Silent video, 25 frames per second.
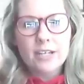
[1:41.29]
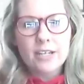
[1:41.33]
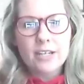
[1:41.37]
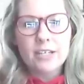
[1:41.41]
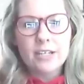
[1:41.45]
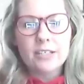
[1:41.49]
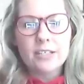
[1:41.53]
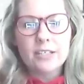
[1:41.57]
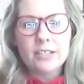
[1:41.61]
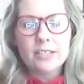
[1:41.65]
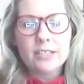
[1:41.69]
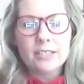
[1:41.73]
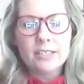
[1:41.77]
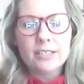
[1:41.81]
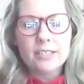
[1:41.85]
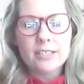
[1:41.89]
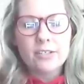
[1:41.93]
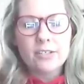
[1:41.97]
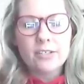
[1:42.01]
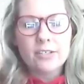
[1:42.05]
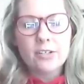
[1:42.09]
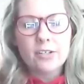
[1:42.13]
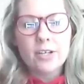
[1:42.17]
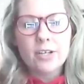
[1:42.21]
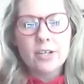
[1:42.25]
It's
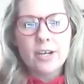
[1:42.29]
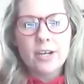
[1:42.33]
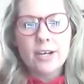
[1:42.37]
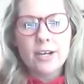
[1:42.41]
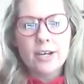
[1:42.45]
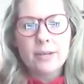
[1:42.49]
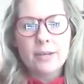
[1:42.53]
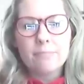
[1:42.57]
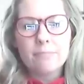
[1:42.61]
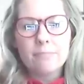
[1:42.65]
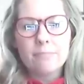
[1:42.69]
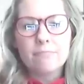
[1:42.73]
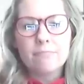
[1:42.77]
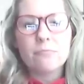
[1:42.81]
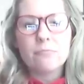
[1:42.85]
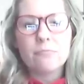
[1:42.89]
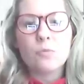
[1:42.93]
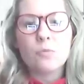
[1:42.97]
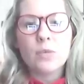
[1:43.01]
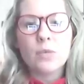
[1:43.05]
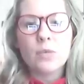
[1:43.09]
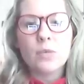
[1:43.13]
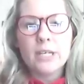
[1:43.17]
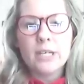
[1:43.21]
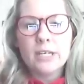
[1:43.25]
still,
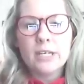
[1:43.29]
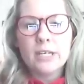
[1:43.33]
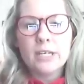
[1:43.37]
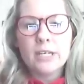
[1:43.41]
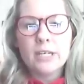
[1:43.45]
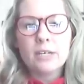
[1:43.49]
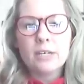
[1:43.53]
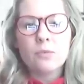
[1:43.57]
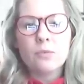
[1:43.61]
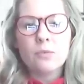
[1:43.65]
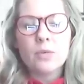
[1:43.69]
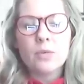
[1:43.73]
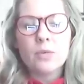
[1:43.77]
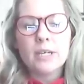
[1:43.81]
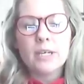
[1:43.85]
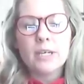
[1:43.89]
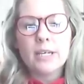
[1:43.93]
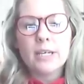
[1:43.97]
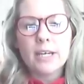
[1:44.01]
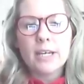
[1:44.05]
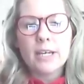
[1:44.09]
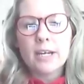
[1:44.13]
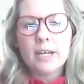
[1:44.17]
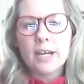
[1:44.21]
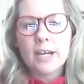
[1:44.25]
we
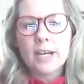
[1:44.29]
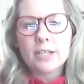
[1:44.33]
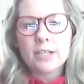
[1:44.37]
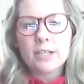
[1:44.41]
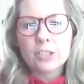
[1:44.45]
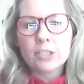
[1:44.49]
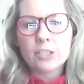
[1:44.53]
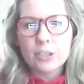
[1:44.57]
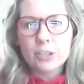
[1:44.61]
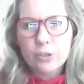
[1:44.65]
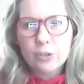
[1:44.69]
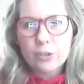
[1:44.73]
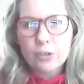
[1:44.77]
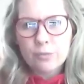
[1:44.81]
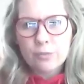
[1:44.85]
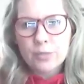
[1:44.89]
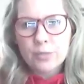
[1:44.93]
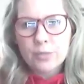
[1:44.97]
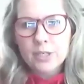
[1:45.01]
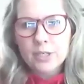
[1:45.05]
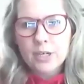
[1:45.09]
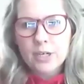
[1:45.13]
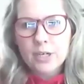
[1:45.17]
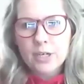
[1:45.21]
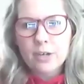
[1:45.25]
can't actually
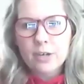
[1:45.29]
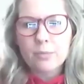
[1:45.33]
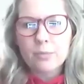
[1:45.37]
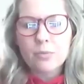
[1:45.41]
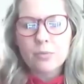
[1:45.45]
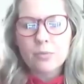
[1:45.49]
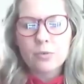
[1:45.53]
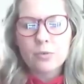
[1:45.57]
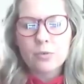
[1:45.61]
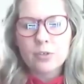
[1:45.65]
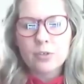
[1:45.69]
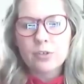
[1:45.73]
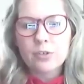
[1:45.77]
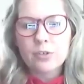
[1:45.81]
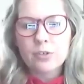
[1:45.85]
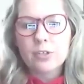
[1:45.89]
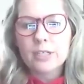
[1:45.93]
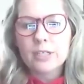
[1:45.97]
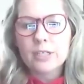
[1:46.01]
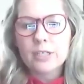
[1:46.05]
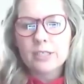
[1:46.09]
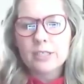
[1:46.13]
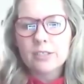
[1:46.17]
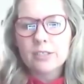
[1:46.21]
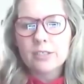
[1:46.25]
open our portal
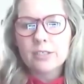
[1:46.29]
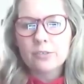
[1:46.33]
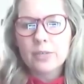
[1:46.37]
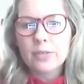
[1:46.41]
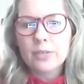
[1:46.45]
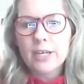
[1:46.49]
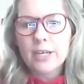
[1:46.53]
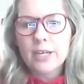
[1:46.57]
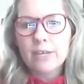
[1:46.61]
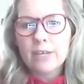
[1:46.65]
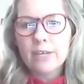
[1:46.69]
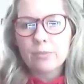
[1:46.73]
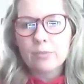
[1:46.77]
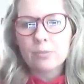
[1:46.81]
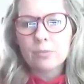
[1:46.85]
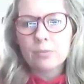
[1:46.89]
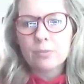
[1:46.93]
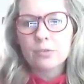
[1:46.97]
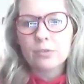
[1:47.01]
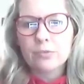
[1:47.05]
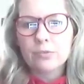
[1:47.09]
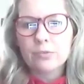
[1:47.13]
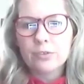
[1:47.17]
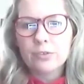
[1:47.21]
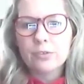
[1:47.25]
until we have
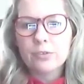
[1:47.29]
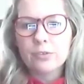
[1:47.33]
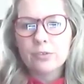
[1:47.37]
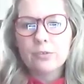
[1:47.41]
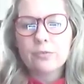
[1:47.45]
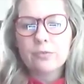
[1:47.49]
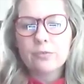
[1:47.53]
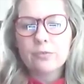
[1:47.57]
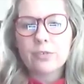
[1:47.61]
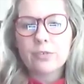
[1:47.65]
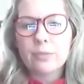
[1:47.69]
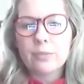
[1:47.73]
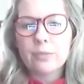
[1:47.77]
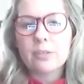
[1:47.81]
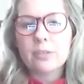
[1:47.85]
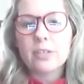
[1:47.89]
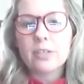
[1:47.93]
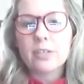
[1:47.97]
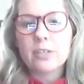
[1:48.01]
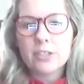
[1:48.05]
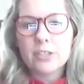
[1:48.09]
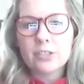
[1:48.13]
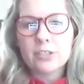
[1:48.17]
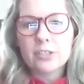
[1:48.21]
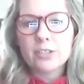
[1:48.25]
approval from the
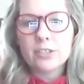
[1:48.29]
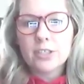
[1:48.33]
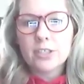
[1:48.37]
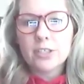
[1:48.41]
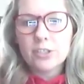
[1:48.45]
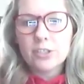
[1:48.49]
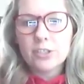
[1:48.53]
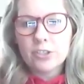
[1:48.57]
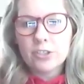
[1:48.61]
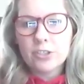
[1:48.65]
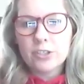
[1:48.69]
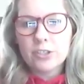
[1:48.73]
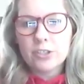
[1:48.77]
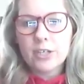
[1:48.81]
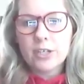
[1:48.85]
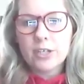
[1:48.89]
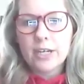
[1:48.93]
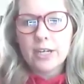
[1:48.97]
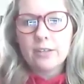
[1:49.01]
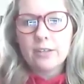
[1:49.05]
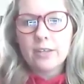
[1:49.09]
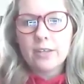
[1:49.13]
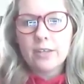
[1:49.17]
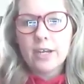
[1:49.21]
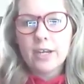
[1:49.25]
legislature,
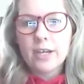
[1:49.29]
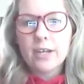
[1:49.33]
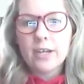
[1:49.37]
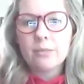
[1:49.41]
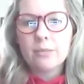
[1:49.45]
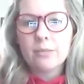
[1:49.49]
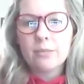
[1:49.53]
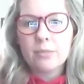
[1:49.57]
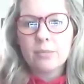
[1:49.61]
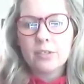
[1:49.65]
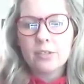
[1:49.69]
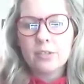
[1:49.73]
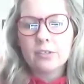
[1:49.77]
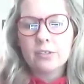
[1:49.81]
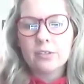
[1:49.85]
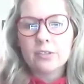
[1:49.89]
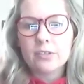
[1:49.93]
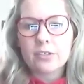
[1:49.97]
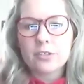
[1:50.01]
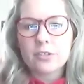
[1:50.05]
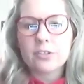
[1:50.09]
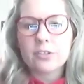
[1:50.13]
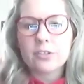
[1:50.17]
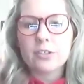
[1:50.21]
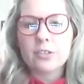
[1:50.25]
and that bill is
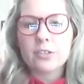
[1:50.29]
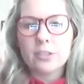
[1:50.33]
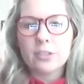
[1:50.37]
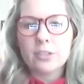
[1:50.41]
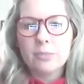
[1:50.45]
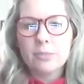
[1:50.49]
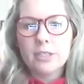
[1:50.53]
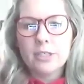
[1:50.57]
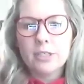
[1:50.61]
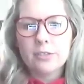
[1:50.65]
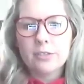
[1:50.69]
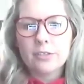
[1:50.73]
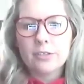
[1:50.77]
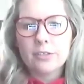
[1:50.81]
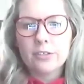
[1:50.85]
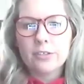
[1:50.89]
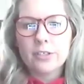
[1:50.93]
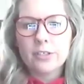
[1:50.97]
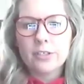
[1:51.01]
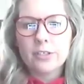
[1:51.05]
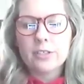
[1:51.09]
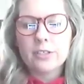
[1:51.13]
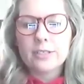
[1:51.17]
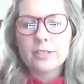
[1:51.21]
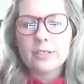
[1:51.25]
currently being heard
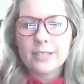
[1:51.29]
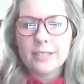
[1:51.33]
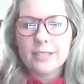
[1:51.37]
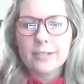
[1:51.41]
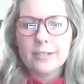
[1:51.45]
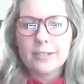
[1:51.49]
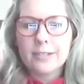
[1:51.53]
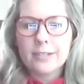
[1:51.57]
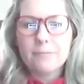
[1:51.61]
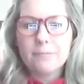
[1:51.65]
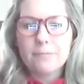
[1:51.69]
in the Senate.